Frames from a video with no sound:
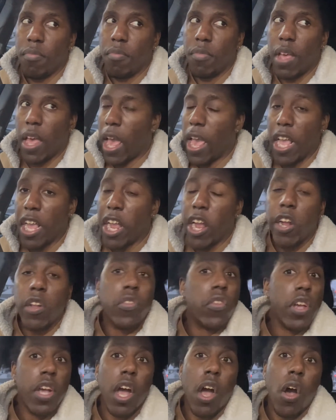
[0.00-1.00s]
eight
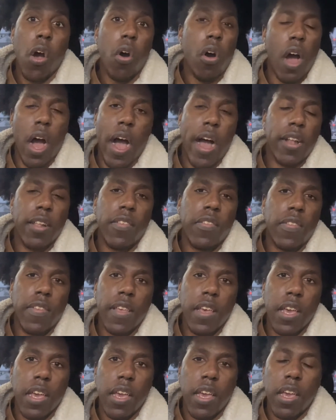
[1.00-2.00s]
years ago,
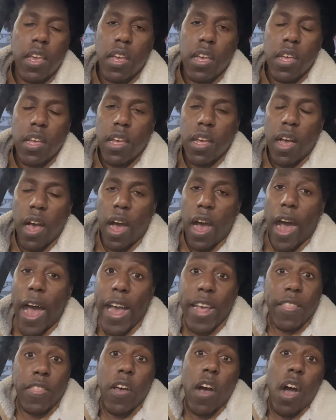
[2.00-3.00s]
honestly,
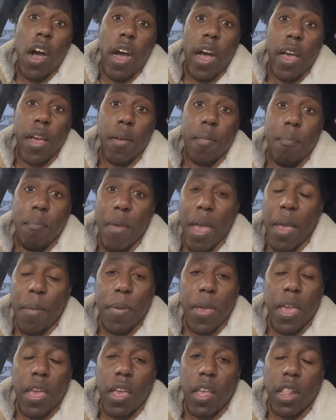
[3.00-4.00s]
I thought
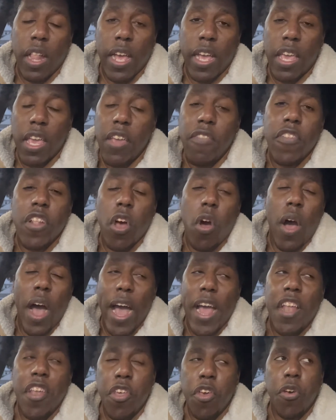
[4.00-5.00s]
maybe like even though
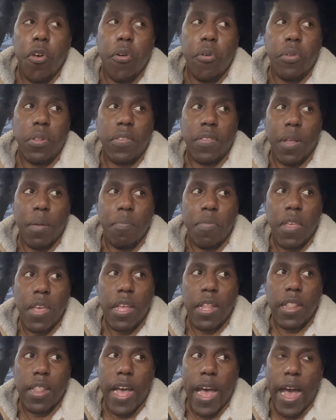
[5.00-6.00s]
I knew it was
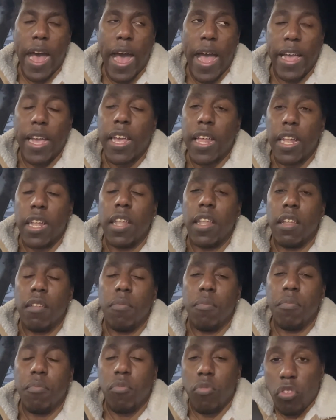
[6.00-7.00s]
something that I could
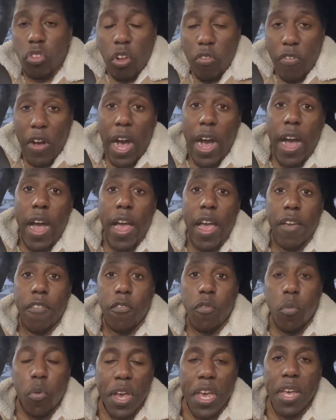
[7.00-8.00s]
survive
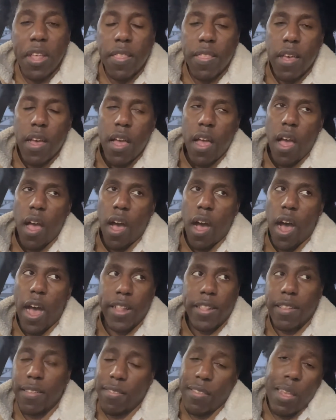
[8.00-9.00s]
with.
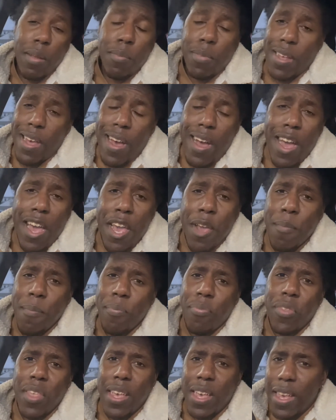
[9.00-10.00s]
At the same time,
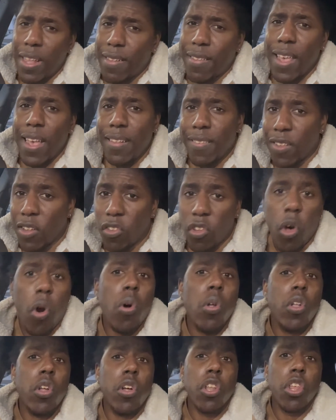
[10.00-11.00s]
it takes a
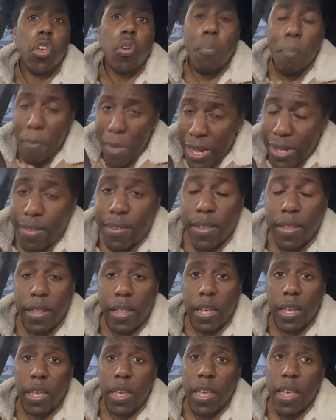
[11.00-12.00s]
toll on you
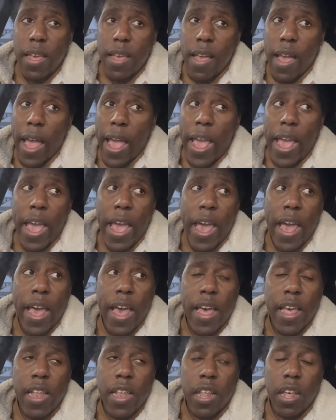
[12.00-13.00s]
mentally.
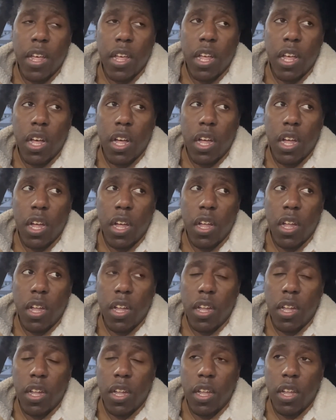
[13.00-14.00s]

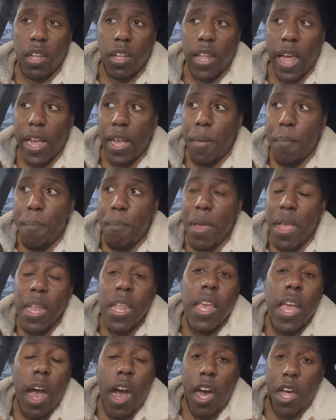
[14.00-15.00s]
And like
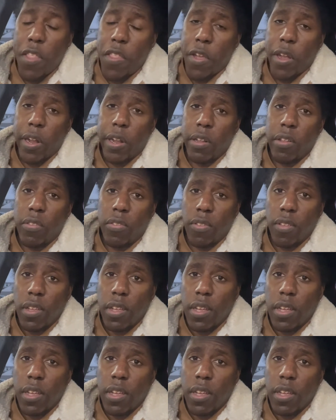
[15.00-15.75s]
many others,